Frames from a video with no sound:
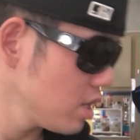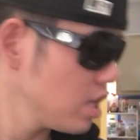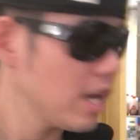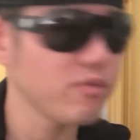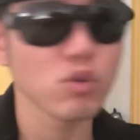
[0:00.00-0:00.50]

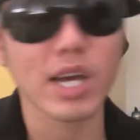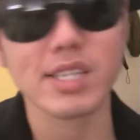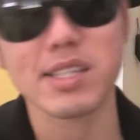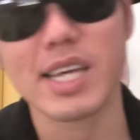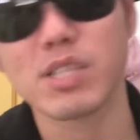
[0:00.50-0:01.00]
If you guys
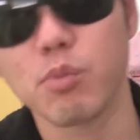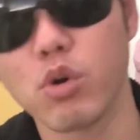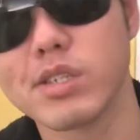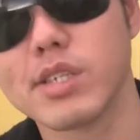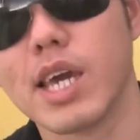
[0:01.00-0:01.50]
like
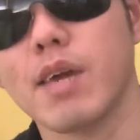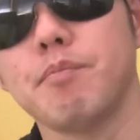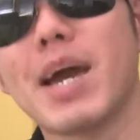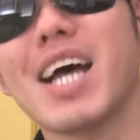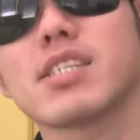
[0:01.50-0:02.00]
sports game,
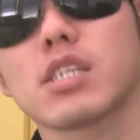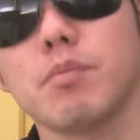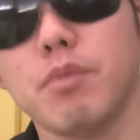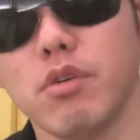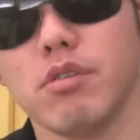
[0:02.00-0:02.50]

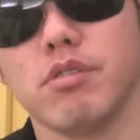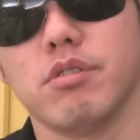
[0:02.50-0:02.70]
basketball,